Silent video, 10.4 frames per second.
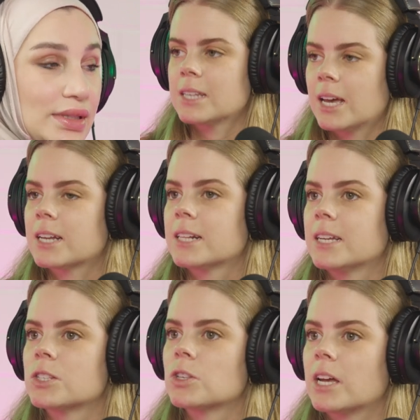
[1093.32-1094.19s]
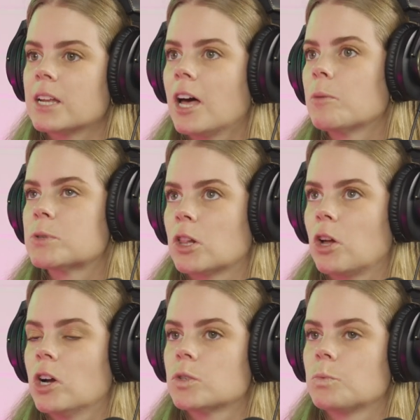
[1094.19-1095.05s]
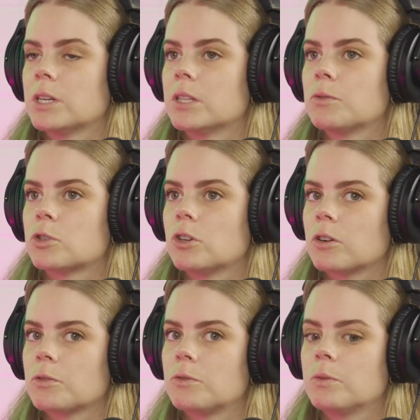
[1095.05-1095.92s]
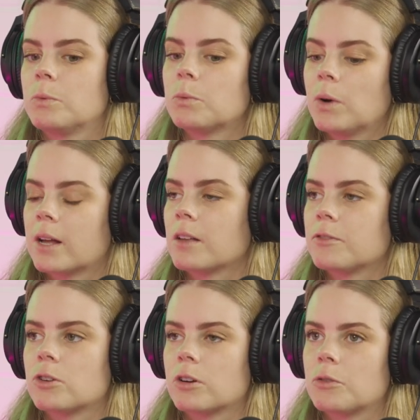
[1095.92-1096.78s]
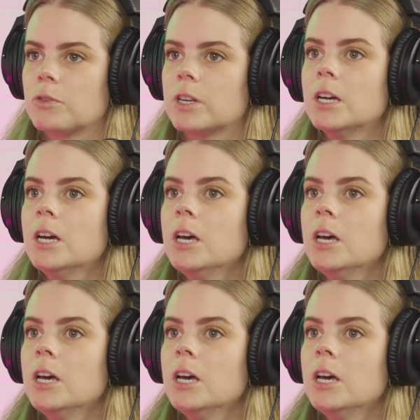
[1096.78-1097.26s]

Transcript: Exactly. So that helps a lot with photography, with wildlife photography.